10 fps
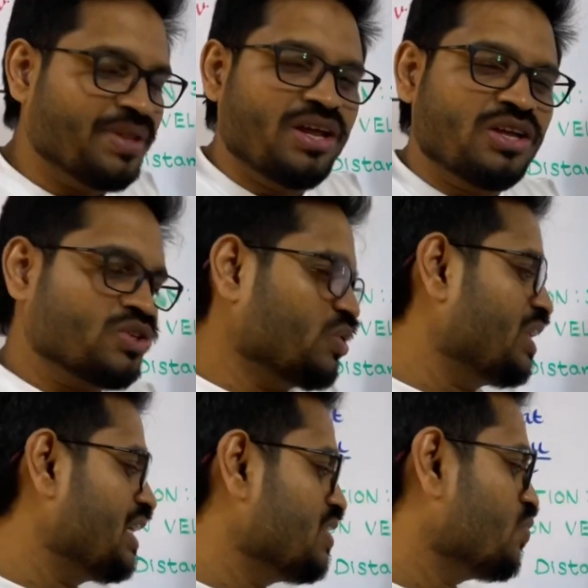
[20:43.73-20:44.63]
So
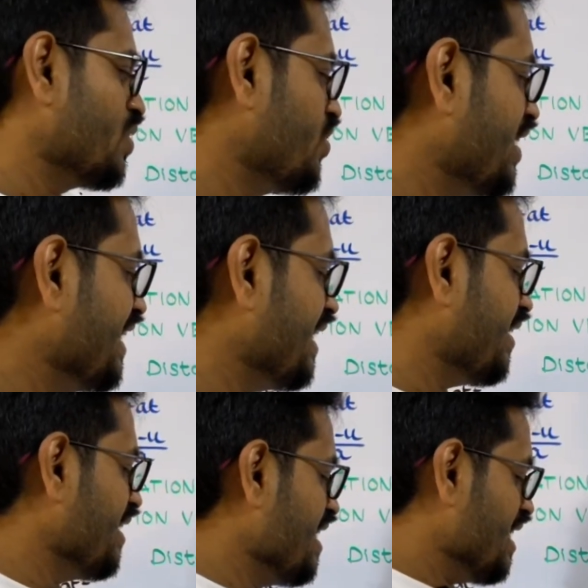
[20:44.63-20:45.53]
that is what written there.
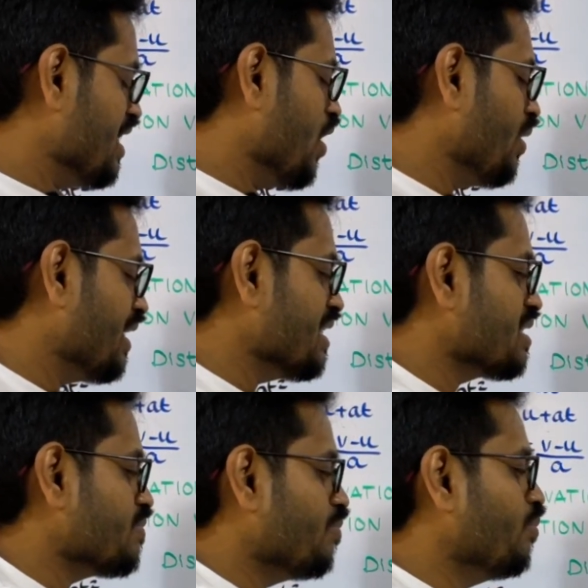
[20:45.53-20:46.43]
Now let
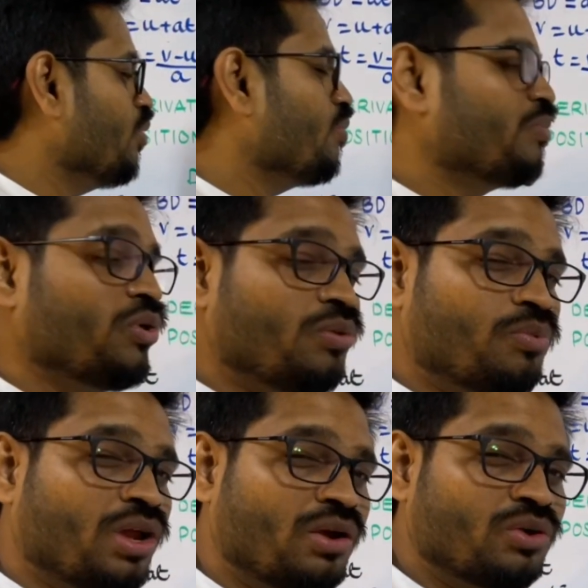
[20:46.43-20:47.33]
us
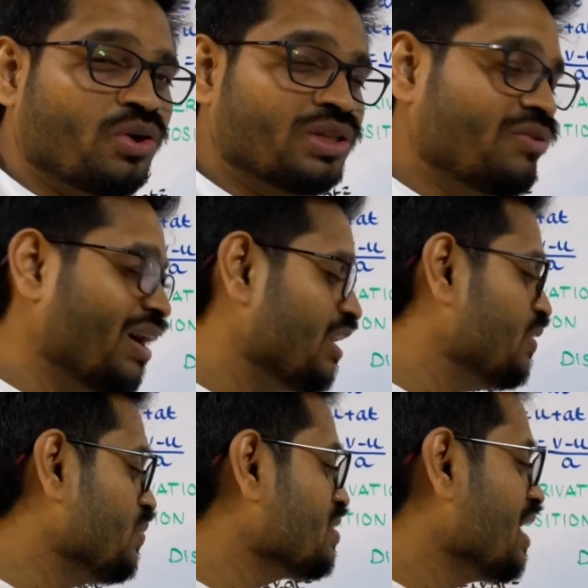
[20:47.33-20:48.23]
pull out all the
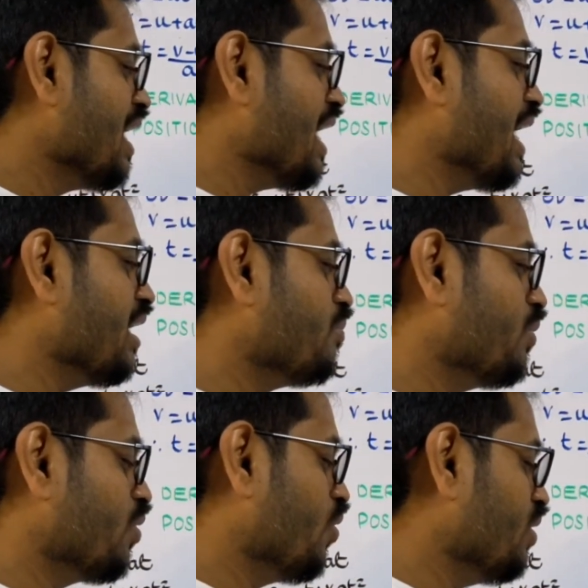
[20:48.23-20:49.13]
values and
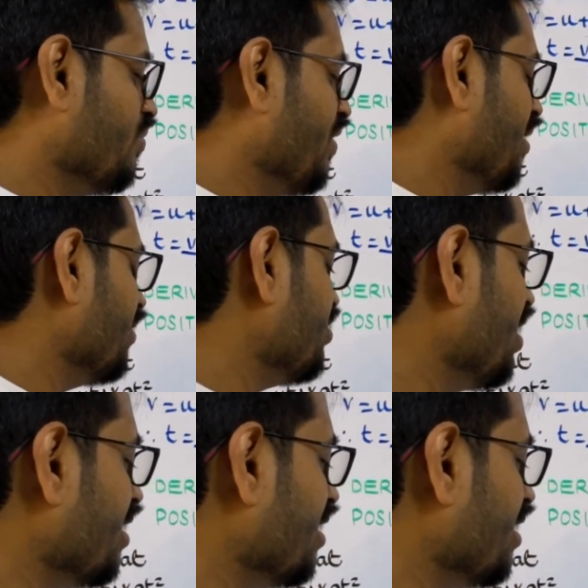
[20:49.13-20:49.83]
put all the variables there.